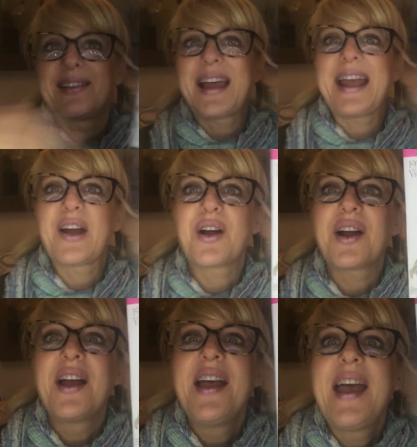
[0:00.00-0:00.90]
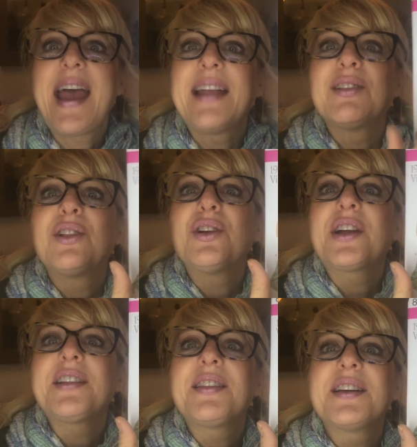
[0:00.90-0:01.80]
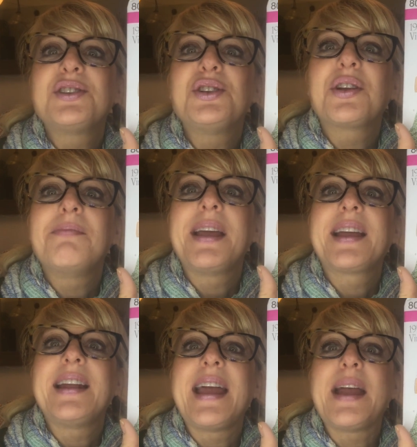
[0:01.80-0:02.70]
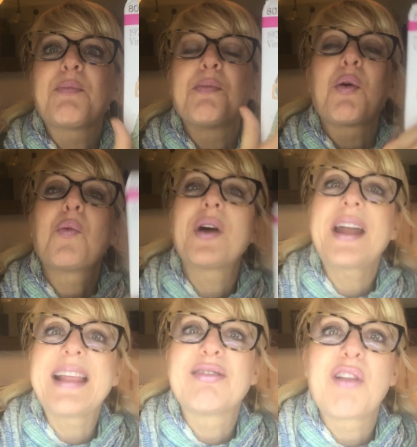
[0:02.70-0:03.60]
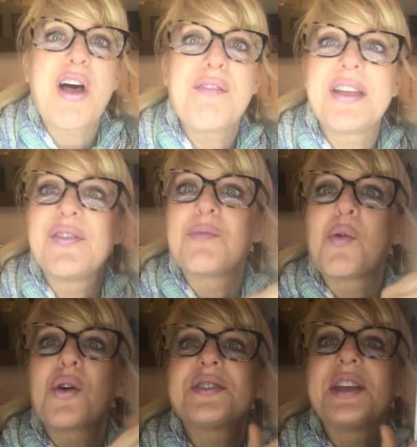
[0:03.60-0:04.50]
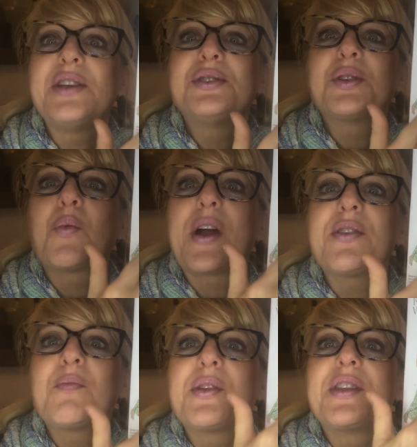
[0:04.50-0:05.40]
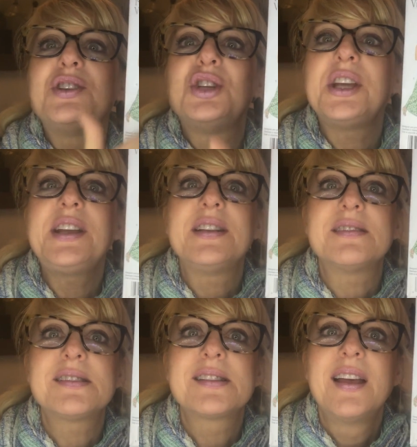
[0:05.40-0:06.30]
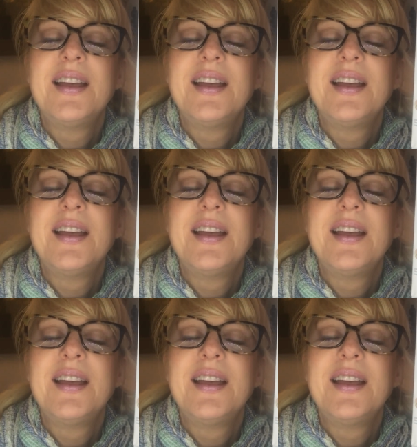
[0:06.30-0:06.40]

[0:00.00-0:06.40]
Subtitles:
layer. And look at this, you can make an apron. But what I love even more is they used to wear them with the jeans.